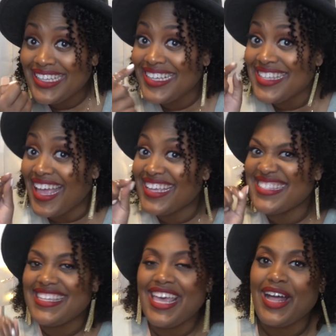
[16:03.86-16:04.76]
because I can
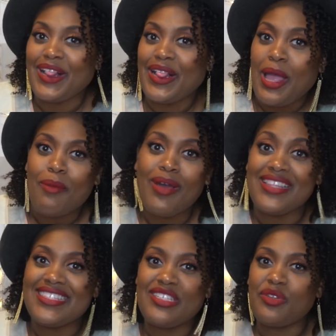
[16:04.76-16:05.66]
tell by
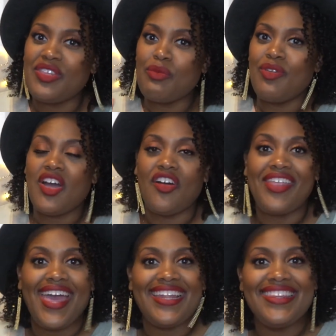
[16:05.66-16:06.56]
this little thing we call
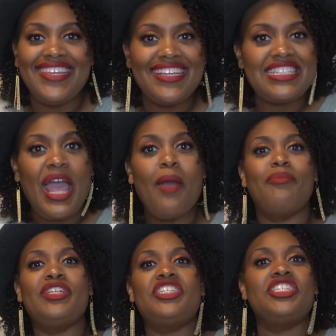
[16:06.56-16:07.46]
analytics,
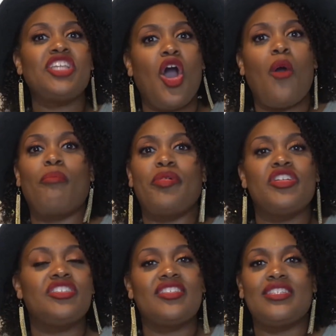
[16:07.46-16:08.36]
but you don't
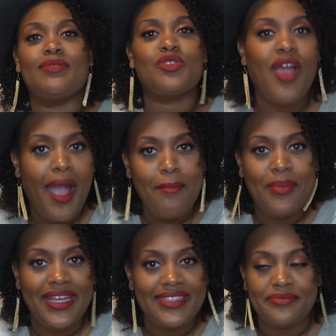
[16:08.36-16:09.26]
push the subscribe
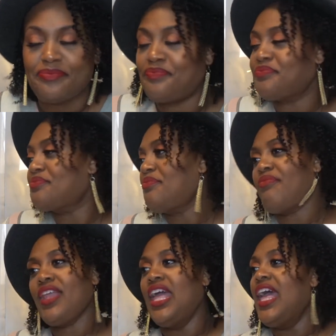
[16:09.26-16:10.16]
button. Okay,
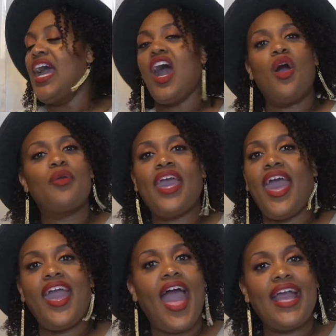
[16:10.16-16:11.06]

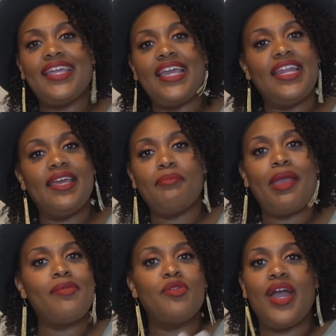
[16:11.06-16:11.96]
I get it.
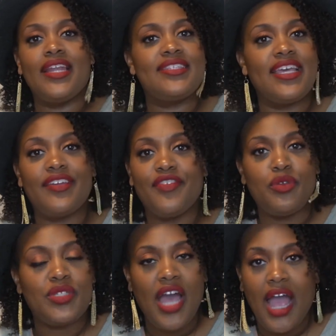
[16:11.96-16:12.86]
Maybe you got to take a
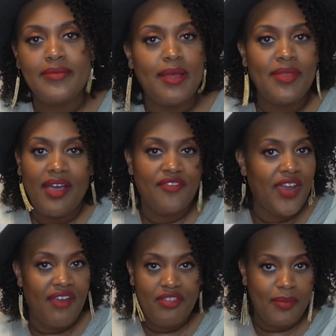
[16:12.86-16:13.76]
few times. I'm not for
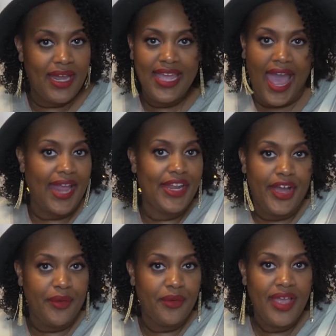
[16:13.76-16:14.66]
everybody, I
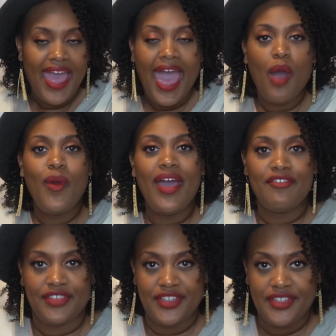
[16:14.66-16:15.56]
know.
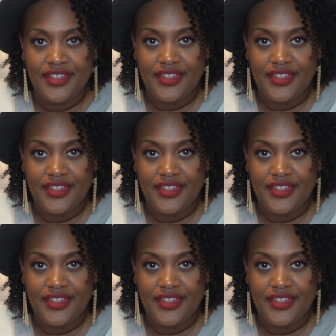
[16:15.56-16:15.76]
However,